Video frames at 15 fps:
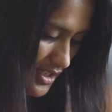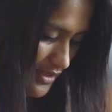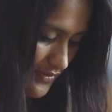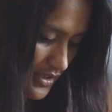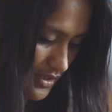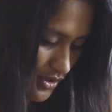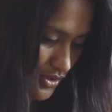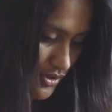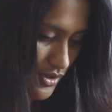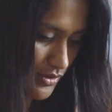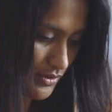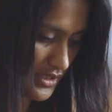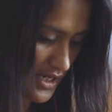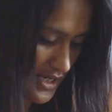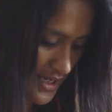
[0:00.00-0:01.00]
give it a good old
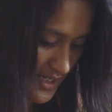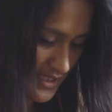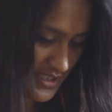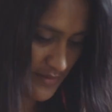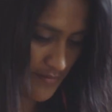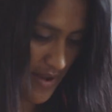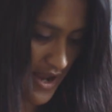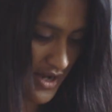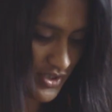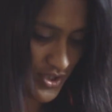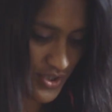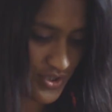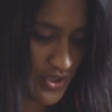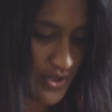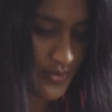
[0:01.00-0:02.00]
smash.
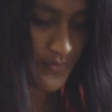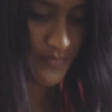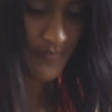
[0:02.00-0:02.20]
So